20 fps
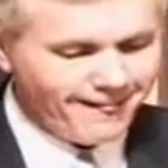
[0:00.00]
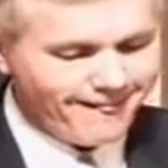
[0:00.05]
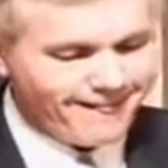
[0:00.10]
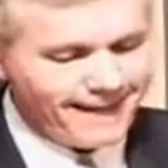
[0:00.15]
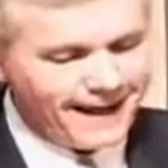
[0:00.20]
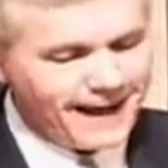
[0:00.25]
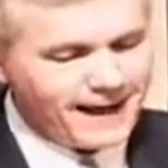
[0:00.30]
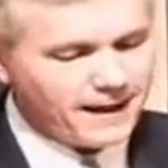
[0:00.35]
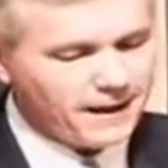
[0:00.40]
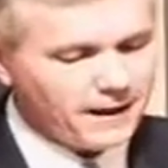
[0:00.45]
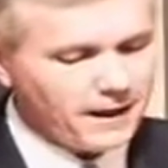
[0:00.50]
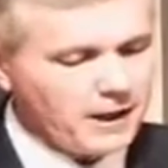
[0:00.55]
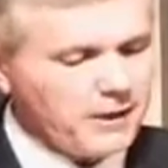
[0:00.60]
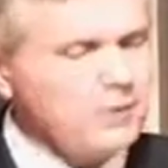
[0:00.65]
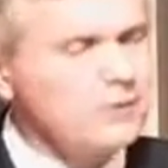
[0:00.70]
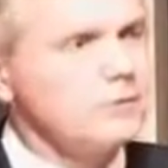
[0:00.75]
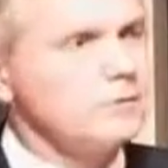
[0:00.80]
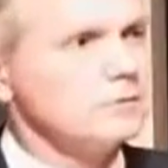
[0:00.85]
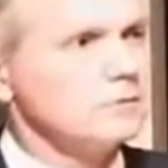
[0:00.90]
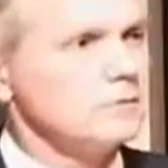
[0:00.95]
That
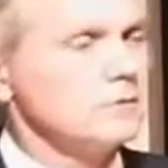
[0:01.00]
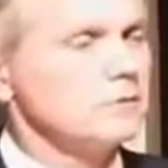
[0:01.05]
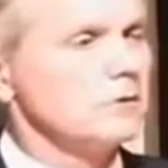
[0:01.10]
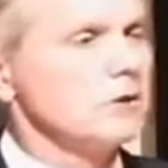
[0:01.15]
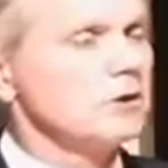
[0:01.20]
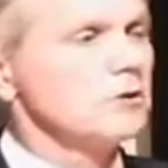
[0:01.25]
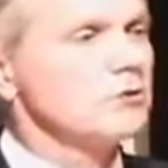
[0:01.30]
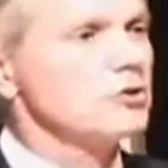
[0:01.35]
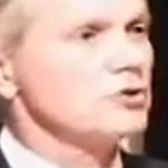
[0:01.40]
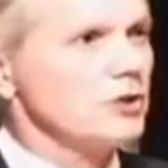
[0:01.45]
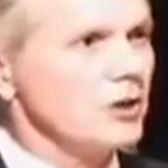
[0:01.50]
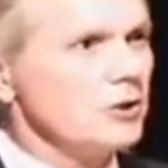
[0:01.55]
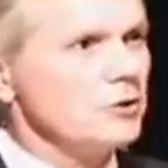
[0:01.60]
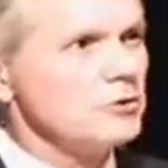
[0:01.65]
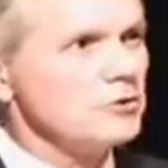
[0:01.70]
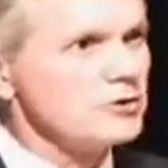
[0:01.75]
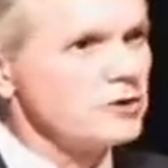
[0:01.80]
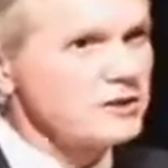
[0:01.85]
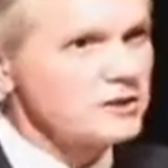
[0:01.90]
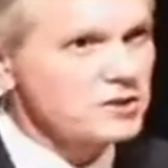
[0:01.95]
alone
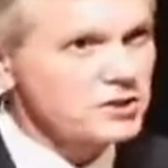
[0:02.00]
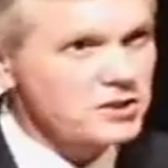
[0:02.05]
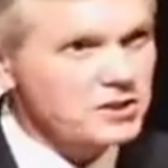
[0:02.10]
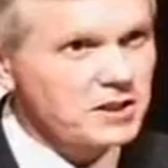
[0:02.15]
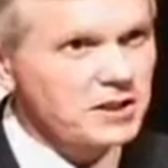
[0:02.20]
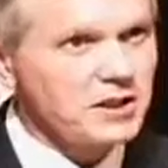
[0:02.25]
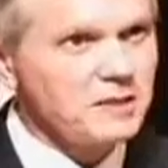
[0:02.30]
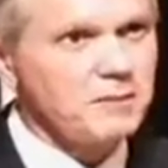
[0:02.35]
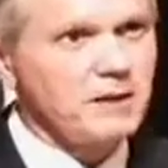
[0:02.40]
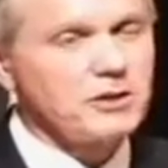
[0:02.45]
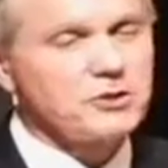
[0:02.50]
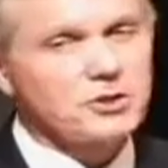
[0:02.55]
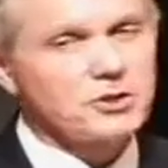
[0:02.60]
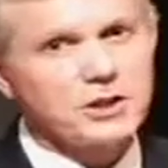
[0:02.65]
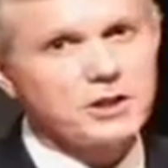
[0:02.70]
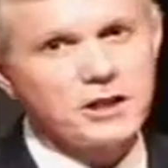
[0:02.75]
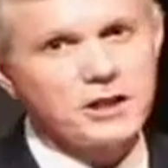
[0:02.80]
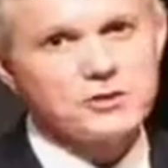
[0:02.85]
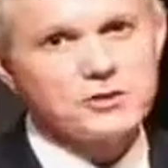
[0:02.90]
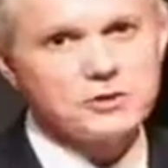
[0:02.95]
shows that STEM
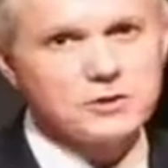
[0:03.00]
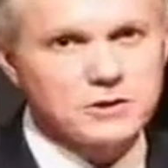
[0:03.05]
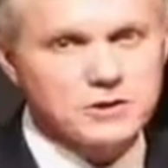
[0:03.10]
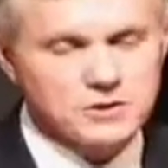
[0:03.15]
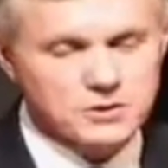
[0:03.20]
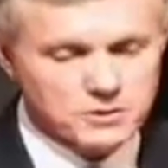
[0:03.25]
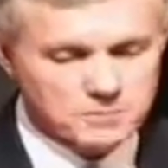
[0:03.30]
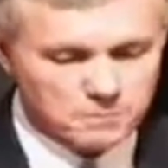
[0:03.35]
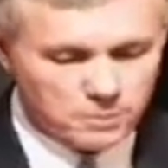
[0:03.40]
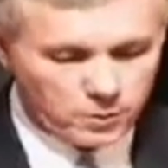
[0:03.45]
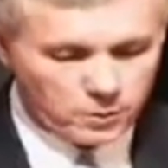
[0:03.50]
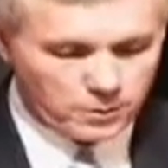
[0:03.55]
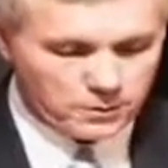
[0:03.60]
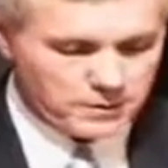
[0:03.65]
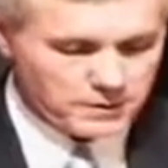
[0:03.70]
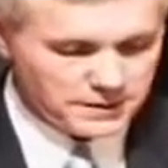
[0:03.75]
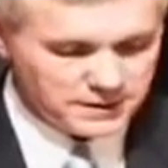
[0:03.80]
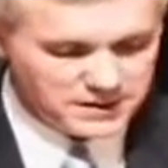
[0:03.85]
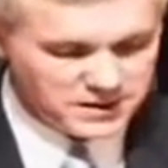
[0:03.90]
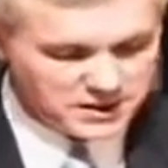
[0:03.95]
education is
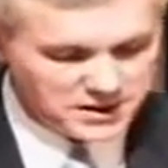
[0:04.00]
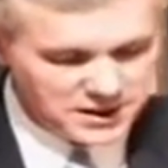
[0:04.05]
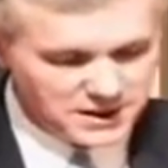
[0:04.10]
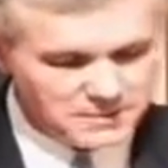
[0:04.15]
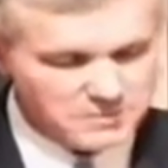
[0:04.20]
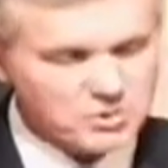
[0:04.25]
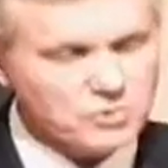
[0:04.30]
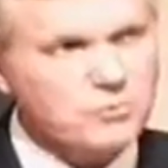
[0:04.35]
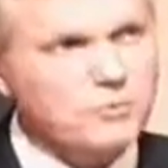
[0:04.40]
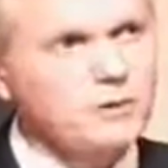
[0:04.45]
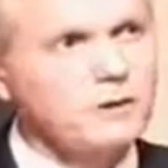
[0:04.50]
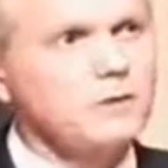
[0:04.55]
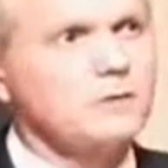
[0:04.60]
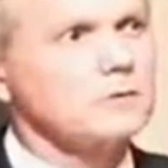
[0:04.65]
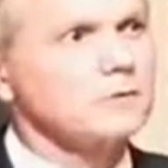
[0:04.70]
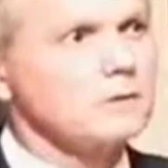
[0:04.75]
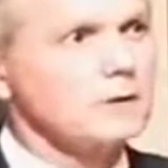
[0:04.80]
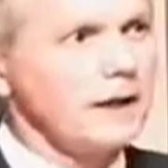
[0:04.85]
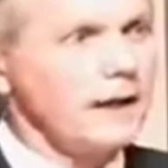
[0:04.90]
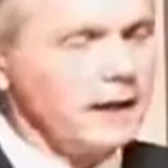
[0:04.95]
important, that STEM is
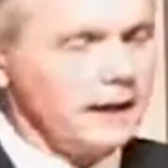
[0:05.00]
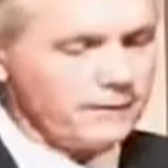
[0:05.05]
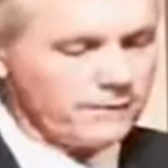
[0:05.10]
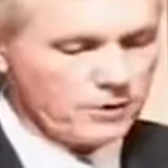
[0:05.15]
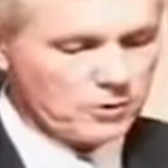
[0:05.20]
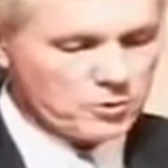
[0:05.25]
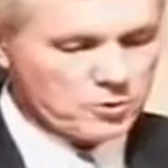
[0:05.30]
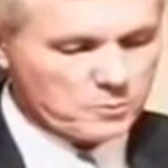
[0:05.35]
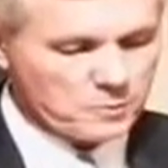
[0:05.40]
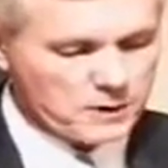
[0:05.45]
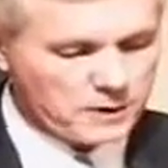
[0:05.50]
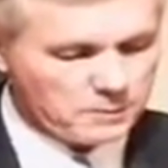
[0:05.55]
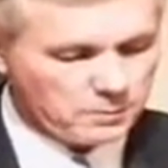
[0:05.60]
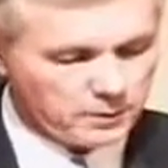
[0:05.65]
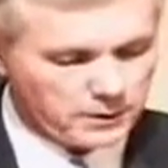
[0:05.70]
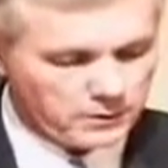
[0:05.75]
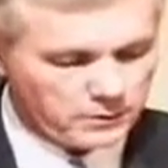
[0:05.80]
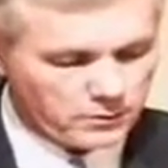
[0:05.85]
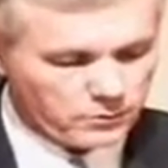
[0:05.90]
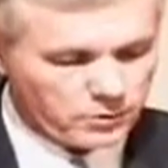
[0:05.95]
critical, to have those
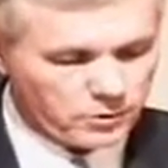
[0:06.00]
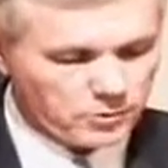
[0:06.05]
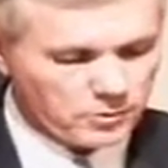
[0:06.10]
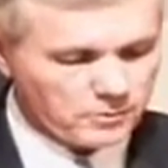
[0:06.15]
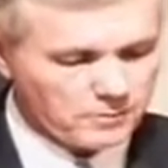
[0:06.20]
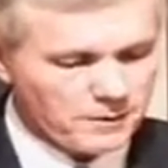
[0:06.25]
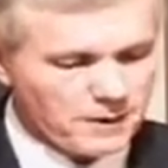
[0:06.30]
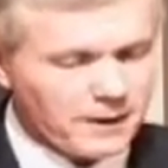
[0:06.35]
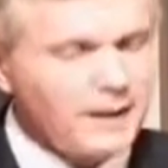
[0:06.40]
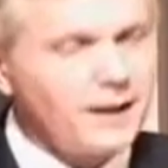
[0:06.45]
people in the room.